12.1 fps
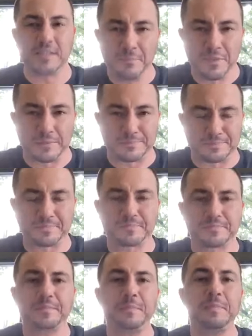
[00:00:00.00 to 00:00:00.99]
something.
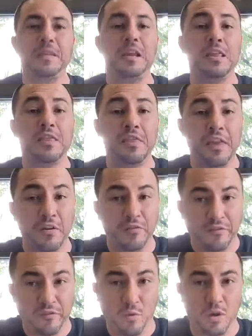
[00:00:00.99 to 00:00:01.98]

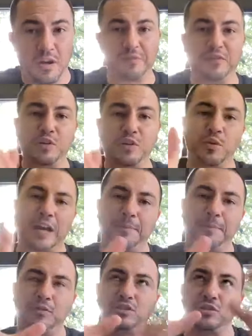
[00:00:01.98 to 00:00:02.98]
Therefore, if you were
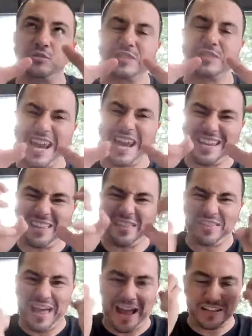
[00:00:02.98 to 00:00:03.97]
able to take
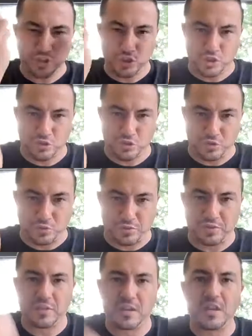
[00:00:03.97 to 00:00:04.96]
that
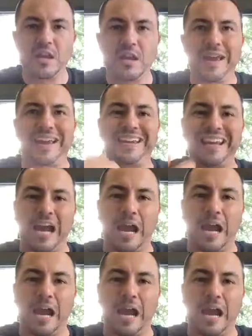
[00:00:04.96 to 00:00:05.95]
truth and
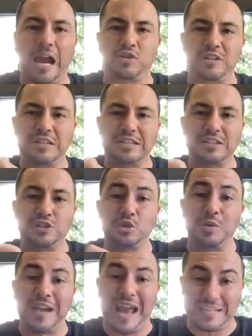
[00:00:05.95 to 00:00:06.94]
capture it
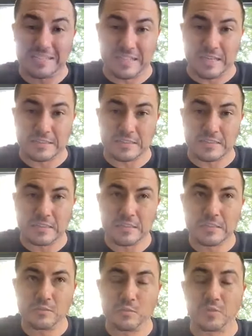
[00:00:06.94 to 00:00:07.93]
into an asset,
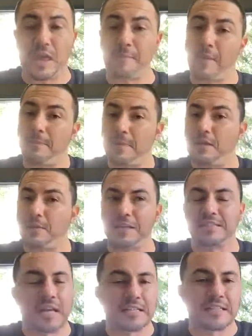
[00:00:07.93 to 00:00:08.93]
well, that might be
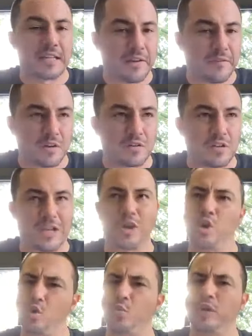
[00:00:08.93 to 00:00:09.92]
the best asset ever.
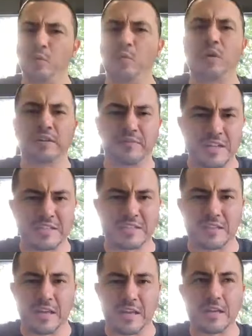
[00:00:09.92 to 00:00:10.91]
Like, who wouldn't want to
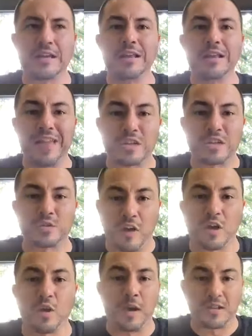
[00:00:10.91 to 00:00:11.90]
invest in that? That's what
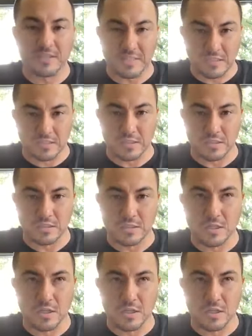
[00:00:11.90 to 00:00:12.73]
Rhino Bucks is.